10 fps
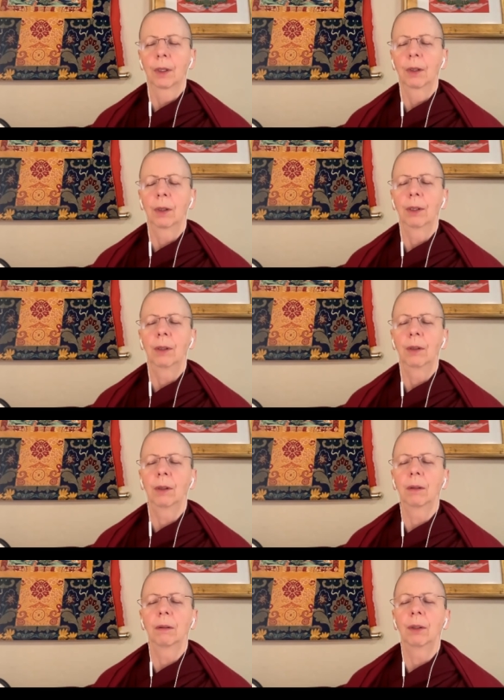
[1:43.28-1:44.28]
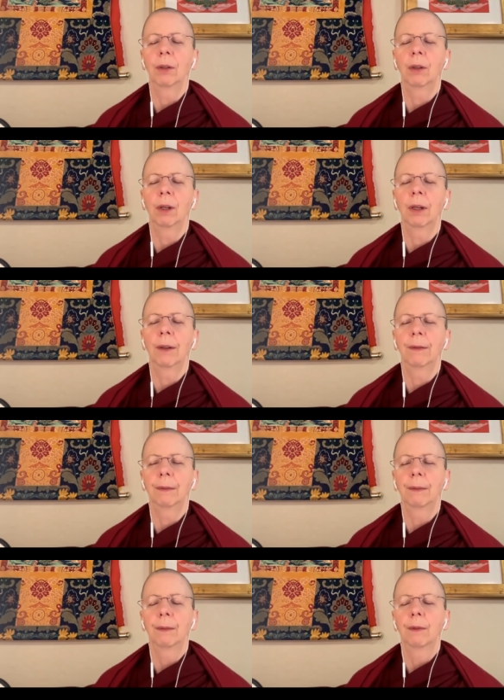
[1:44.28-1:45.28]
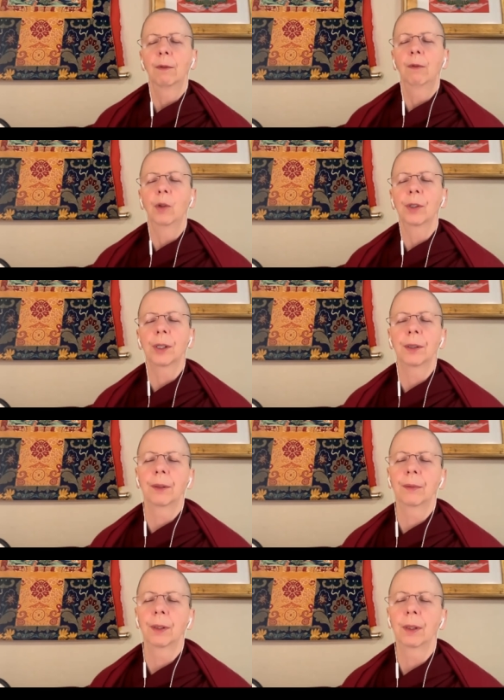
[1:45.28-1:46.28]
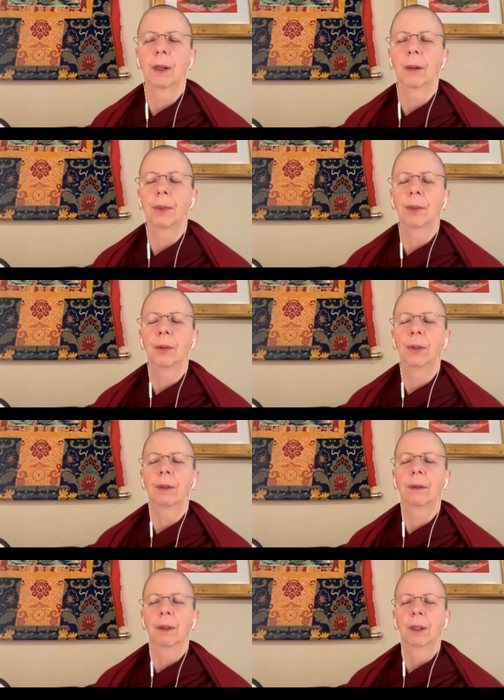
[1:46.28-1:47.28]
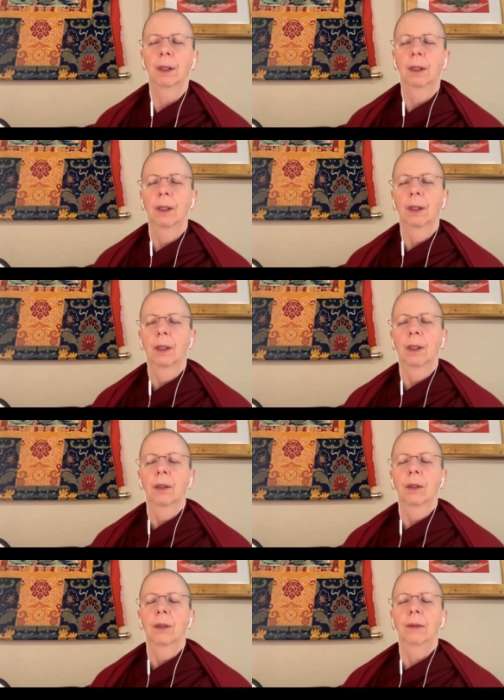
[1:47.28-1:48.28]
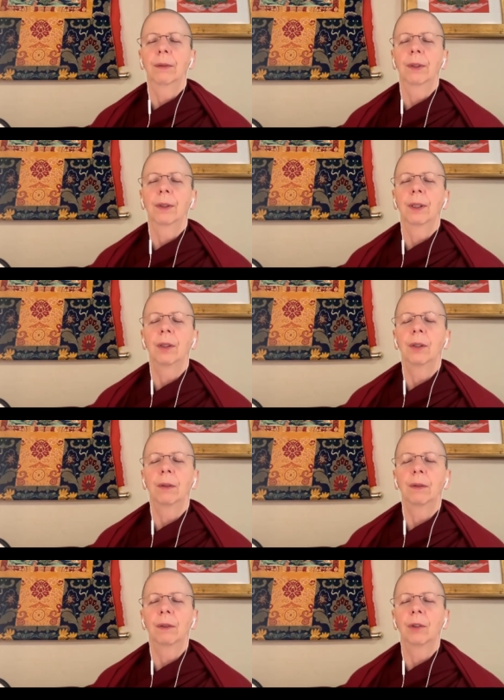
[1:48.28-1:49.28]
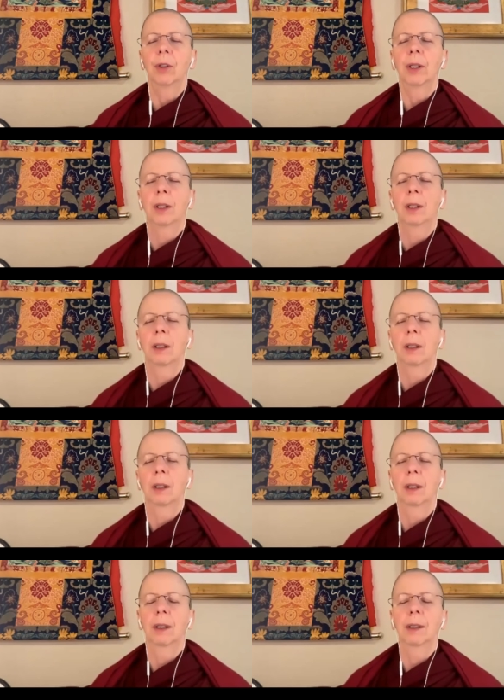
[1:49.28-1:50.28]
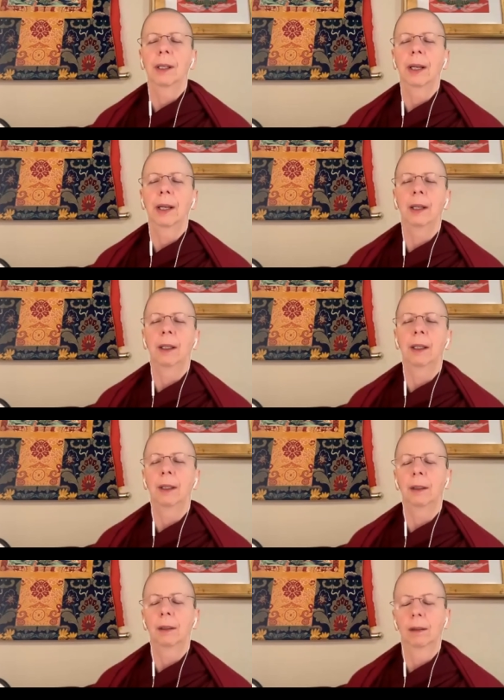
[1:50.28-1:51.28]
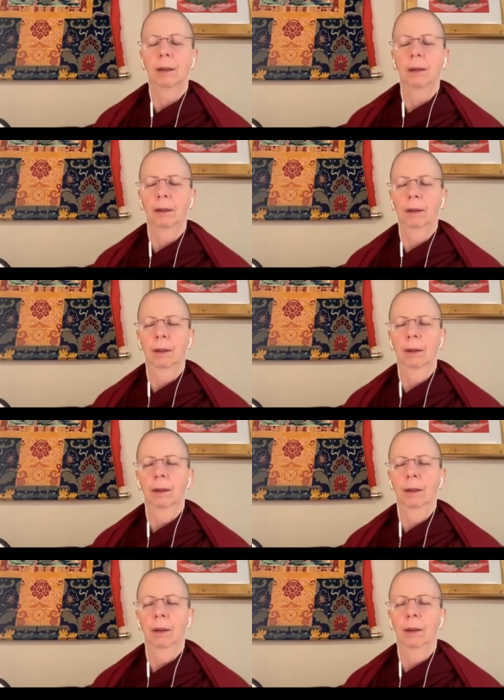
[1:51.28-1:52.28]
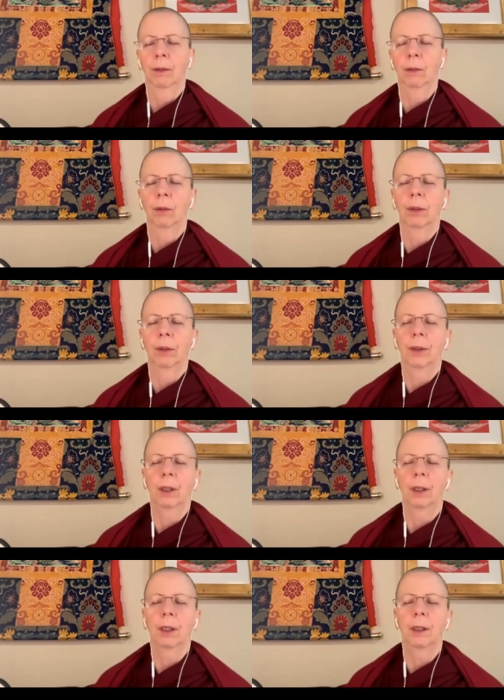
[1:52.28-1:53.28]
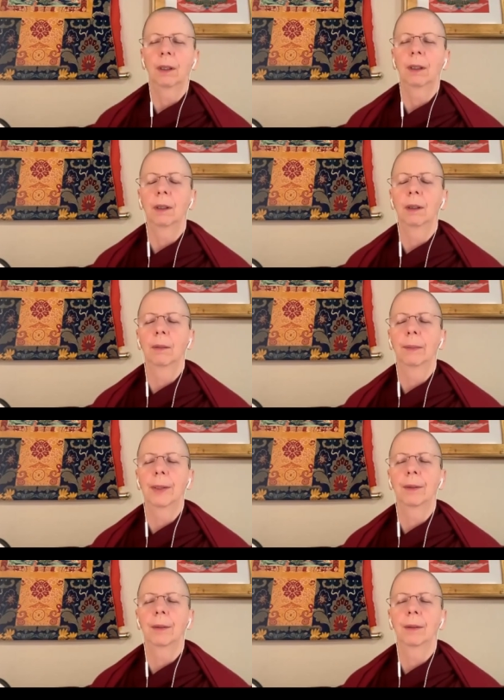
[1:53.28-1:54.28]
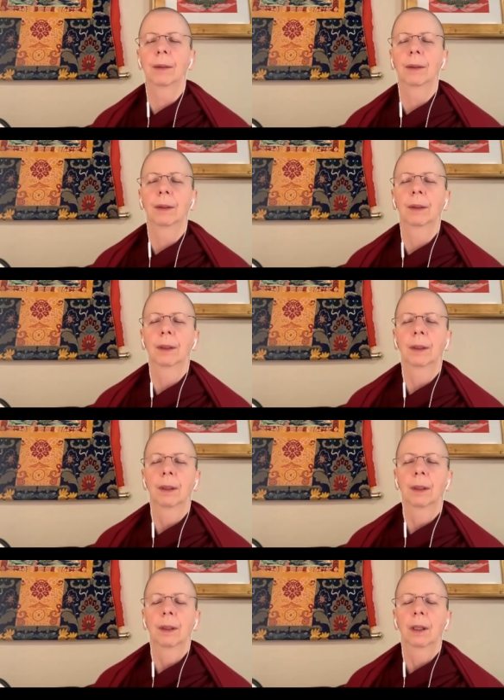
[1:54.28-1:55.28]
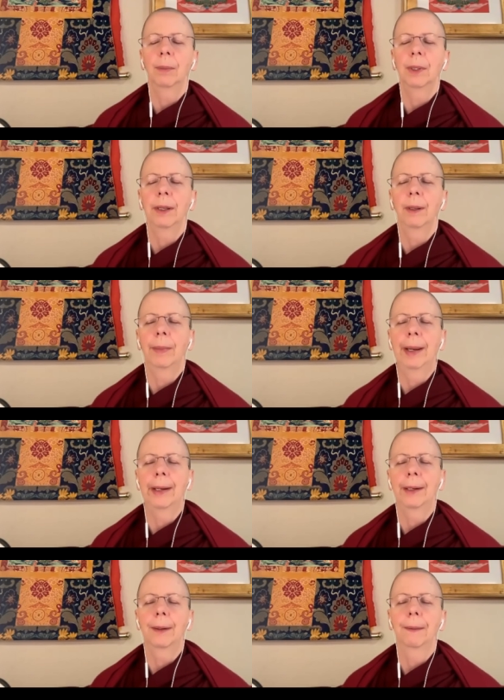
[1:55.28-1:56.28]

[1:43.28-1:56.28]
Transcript: So it's not, you're not kind of forcing yourself to sit up, you're just very gentle untangling of all those tiny, tiny little muscles down the back.